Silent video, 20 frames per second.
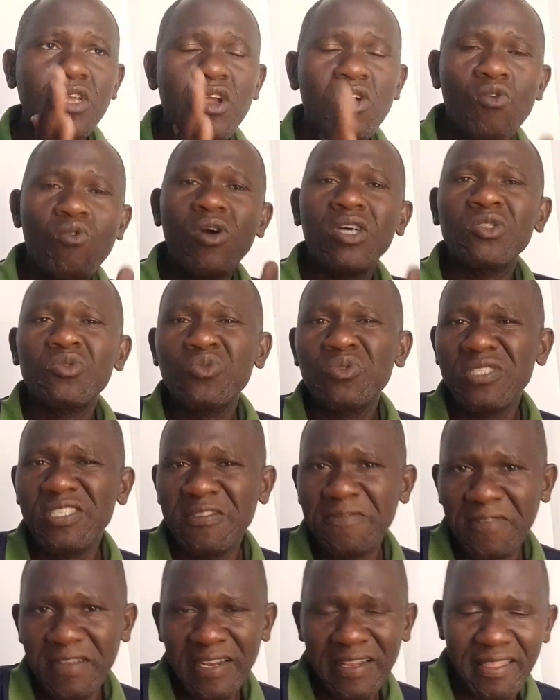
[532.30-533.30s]
were two
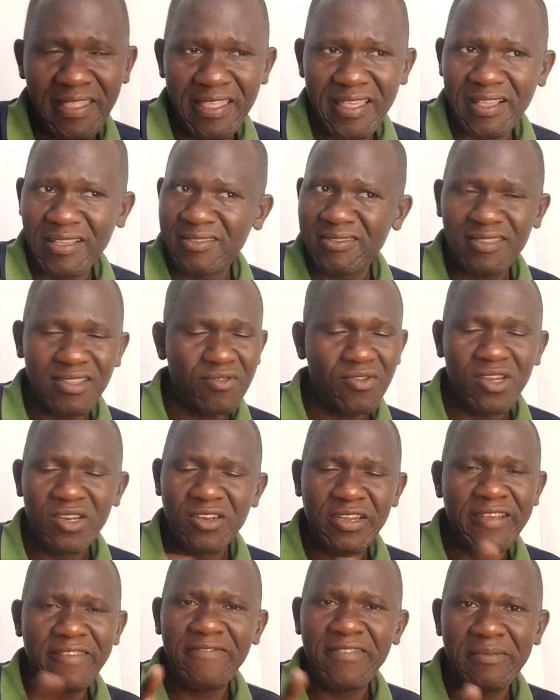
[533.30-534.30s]
different things. They were
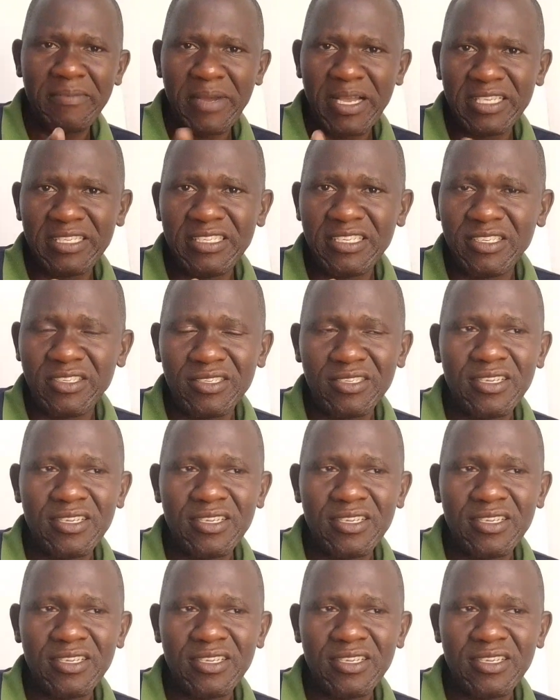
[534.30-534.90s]
never matching.